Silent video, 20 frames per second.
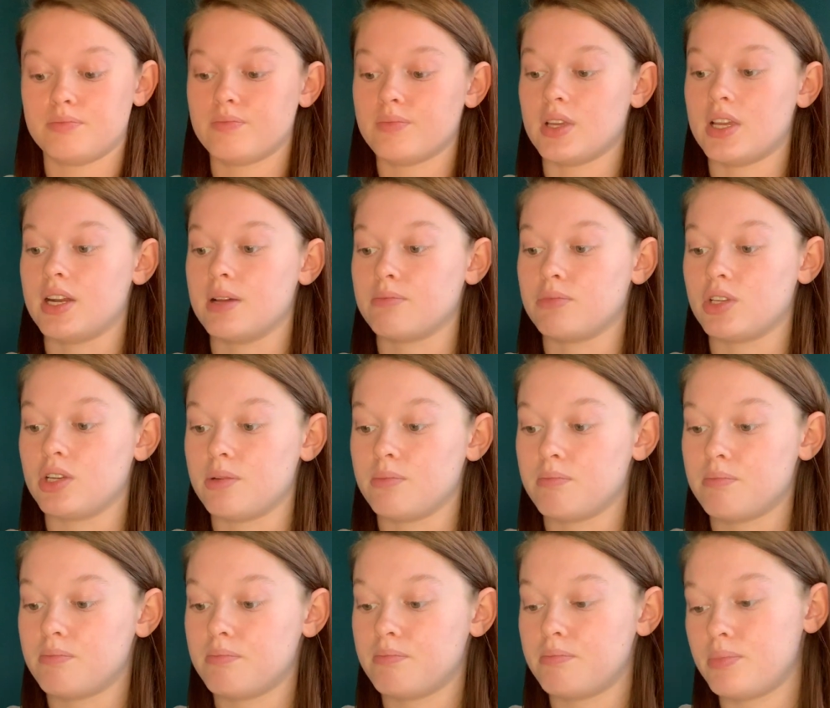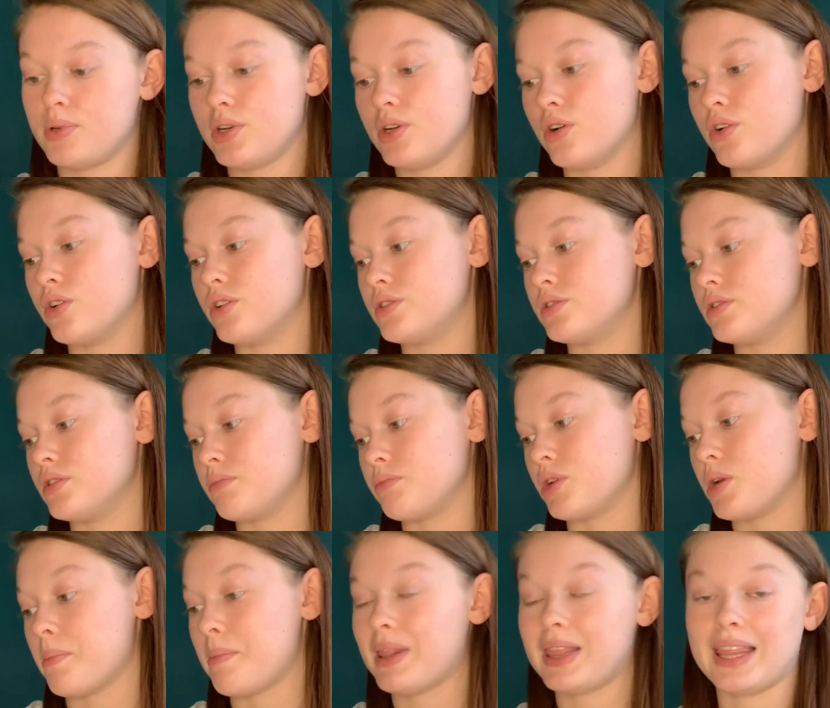And I'm going to put it on, I'm
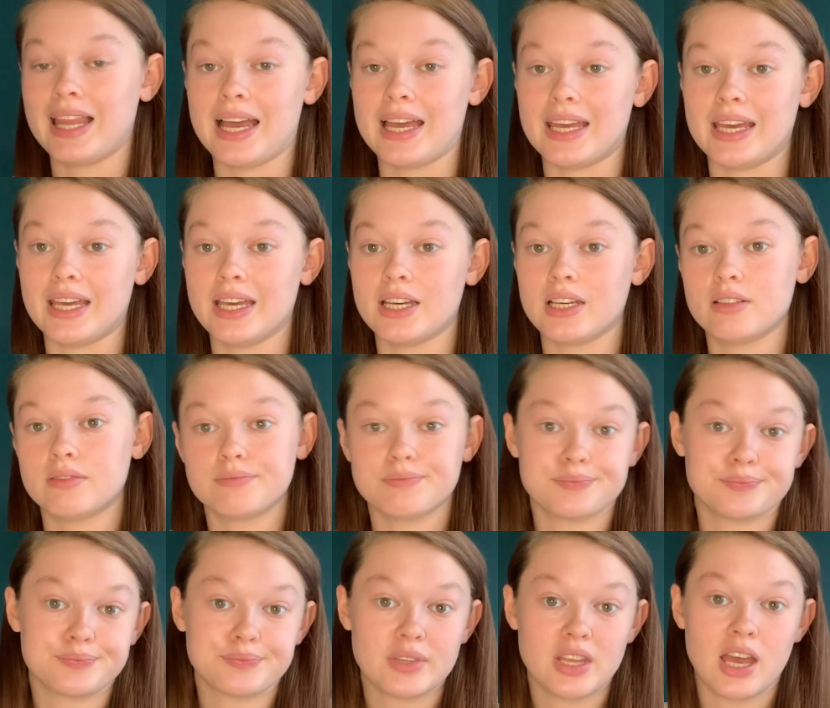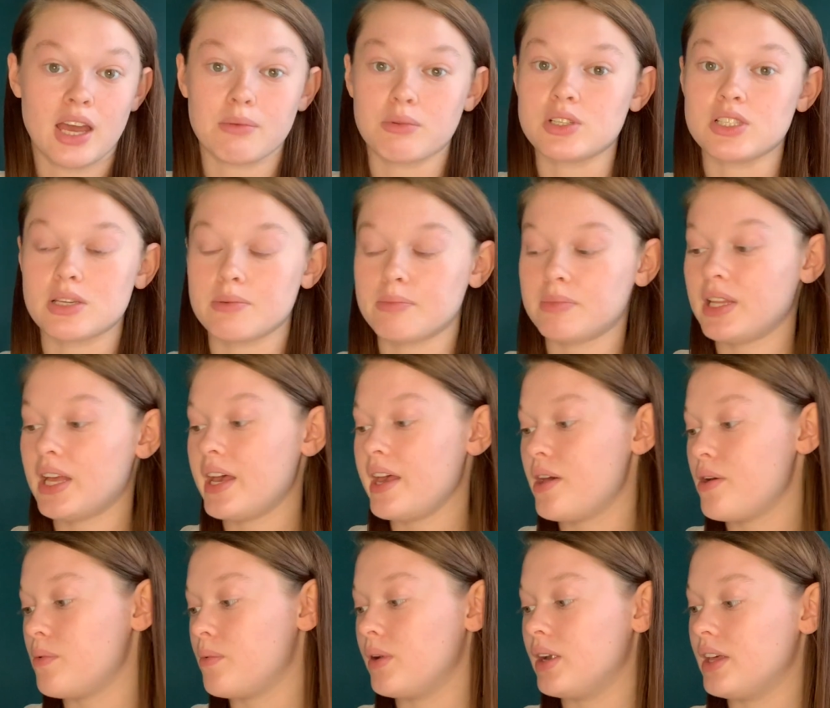going to apply it. I'm going to apply
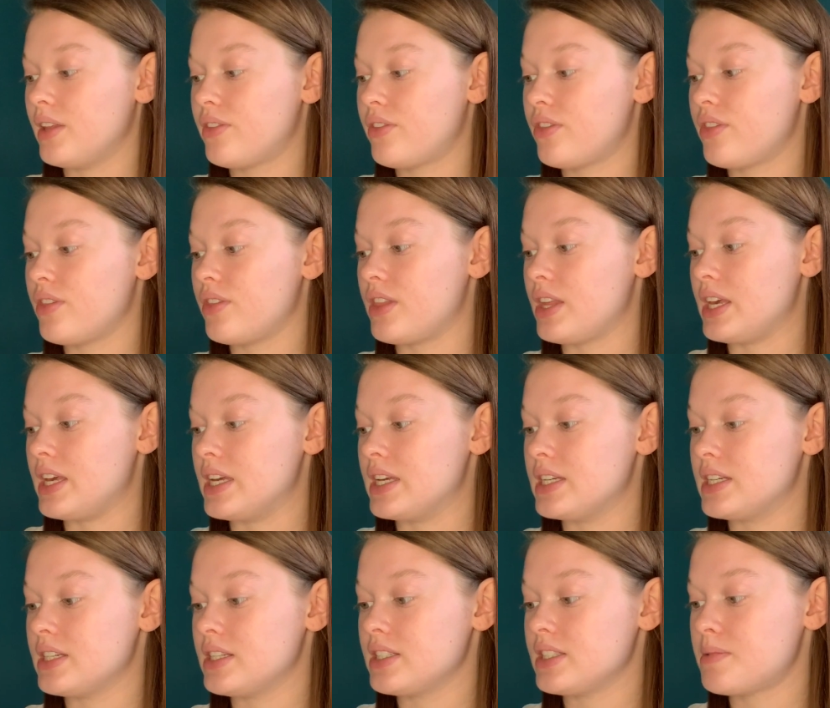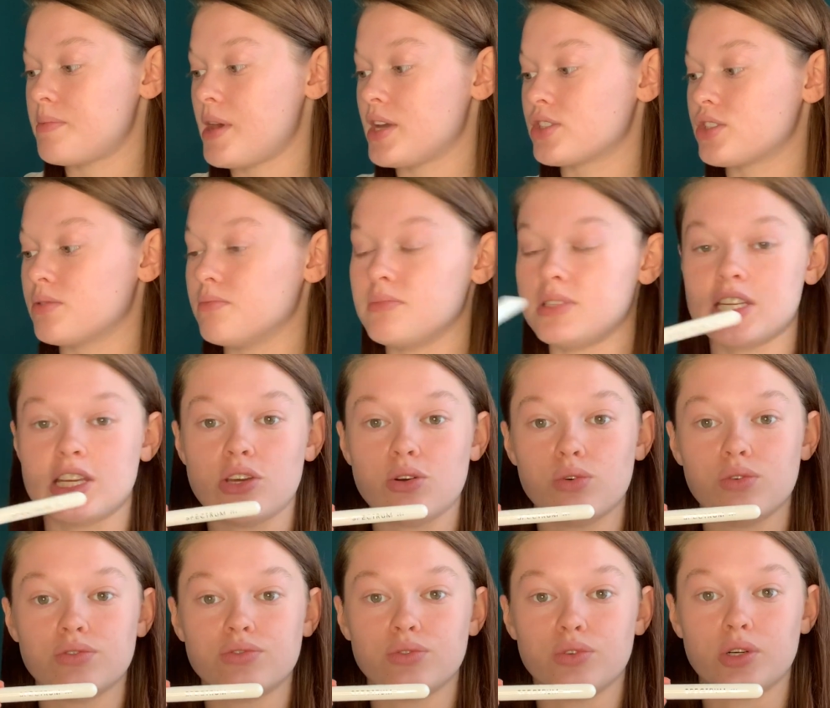it with the Spectrum
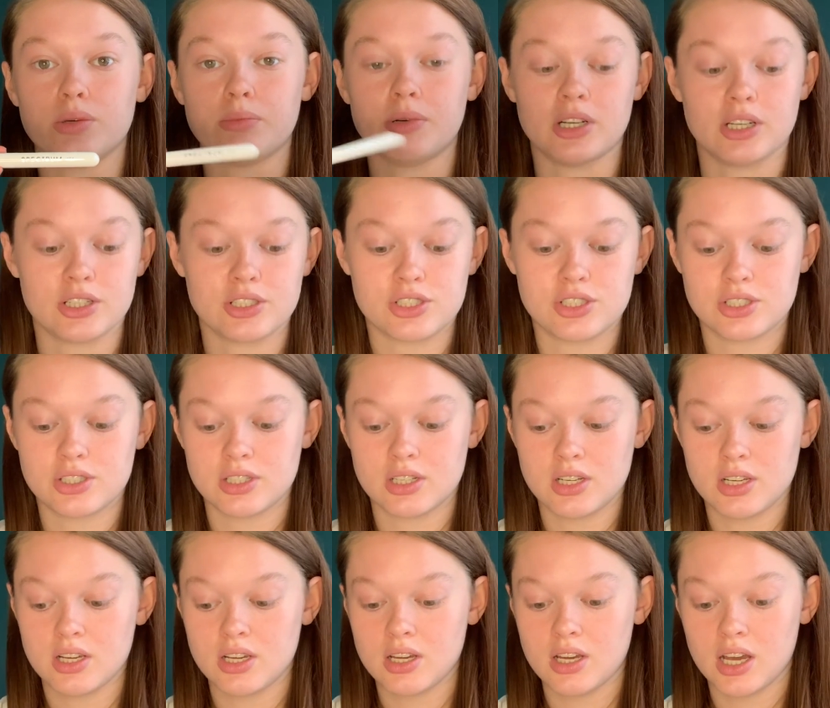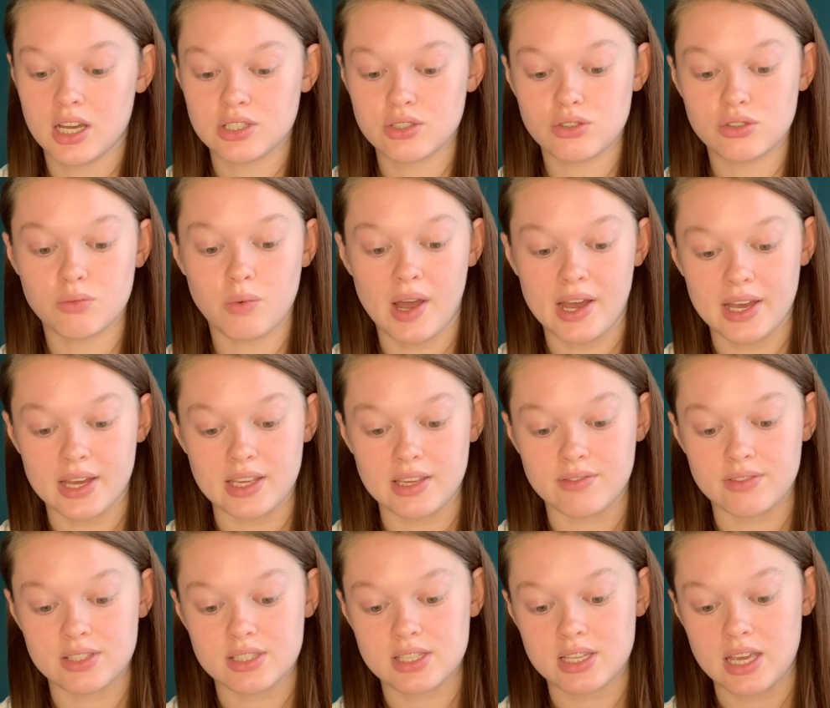D04 brush. I don't know why I
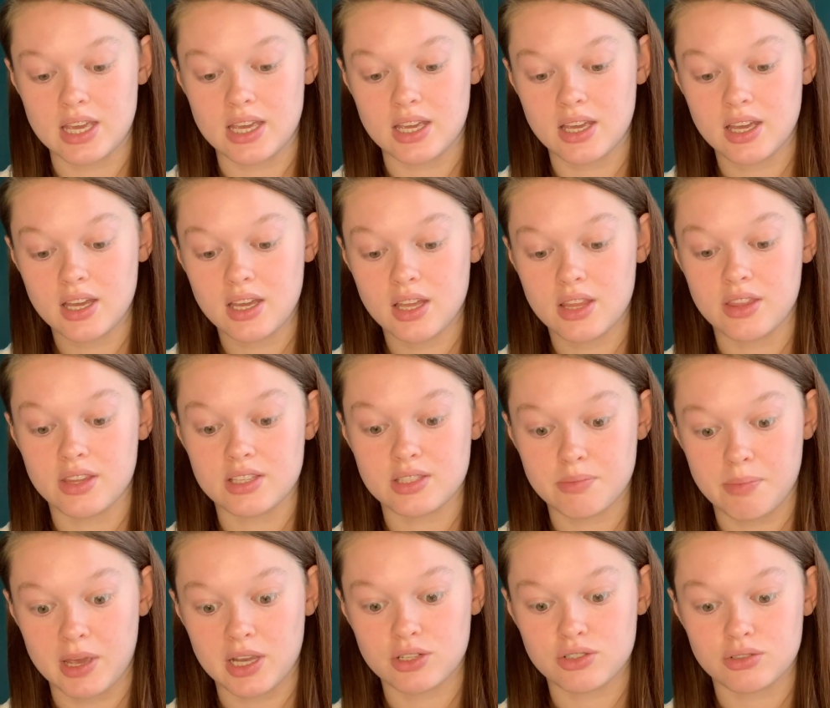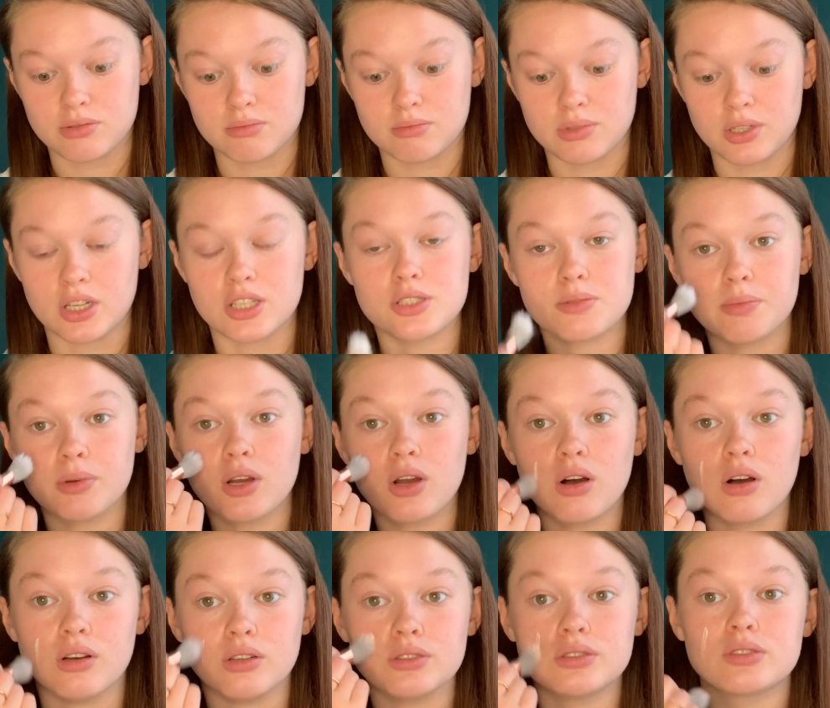even say the Spectrum brush,
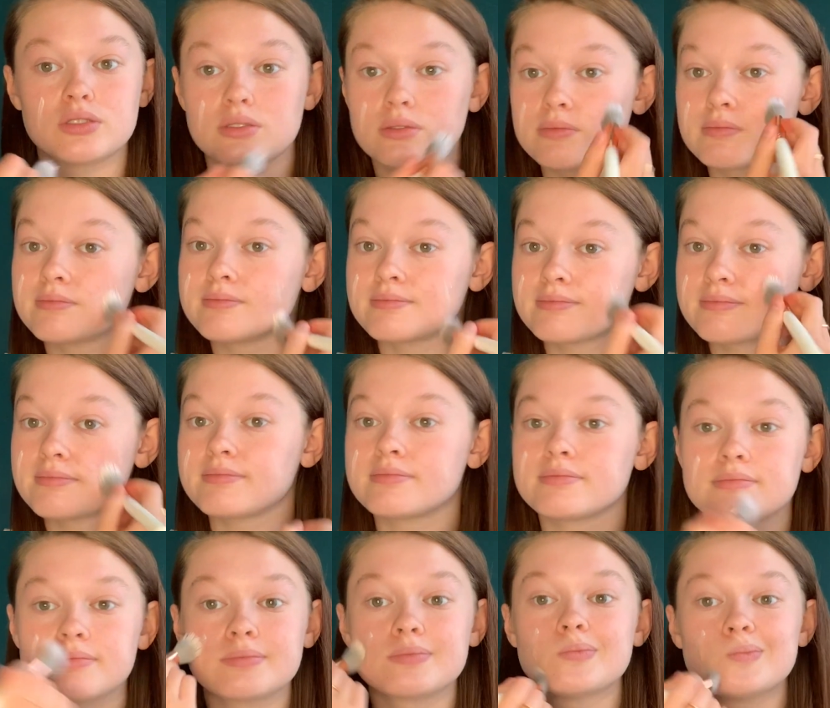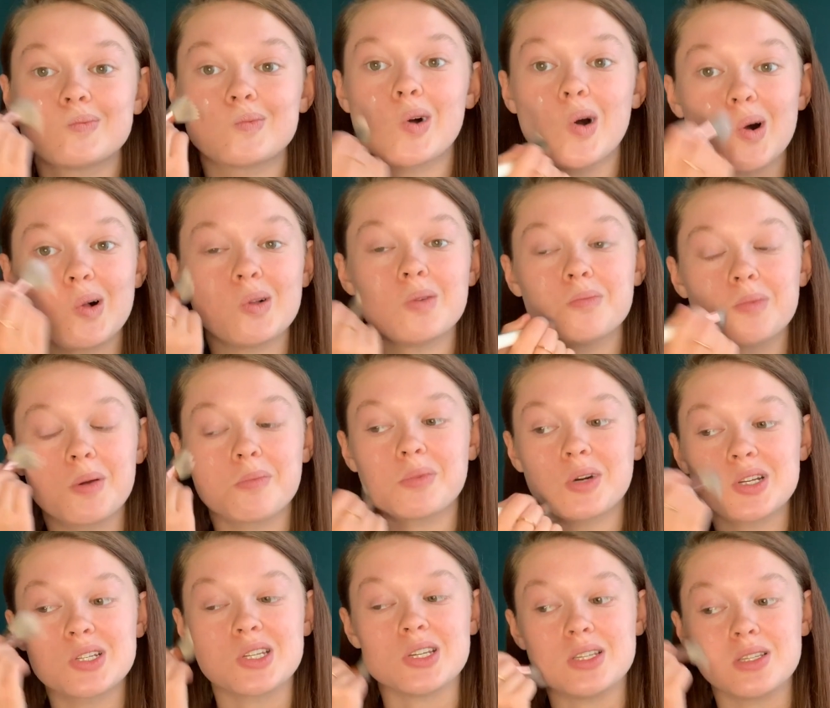because all of my
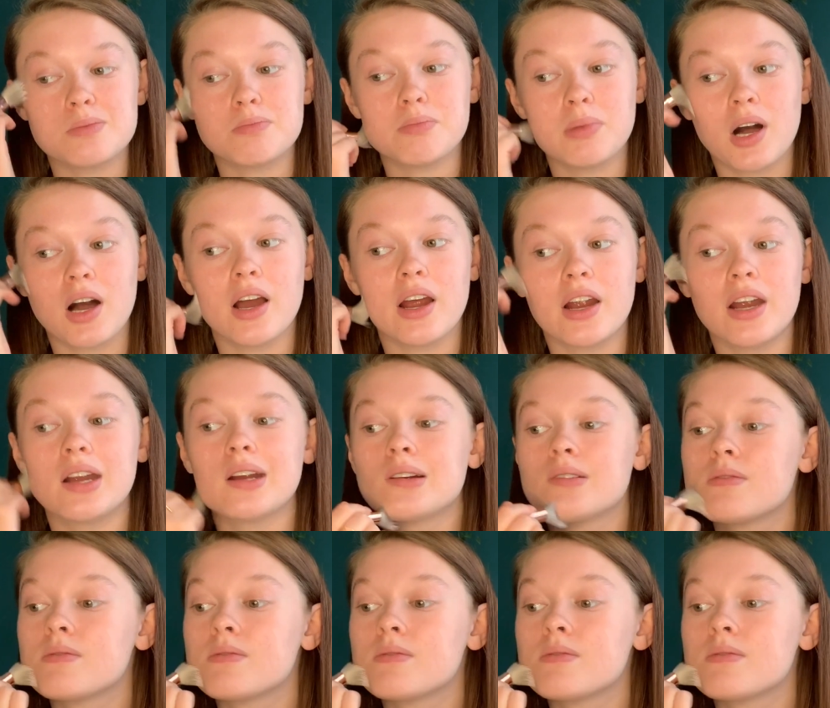brushes, bar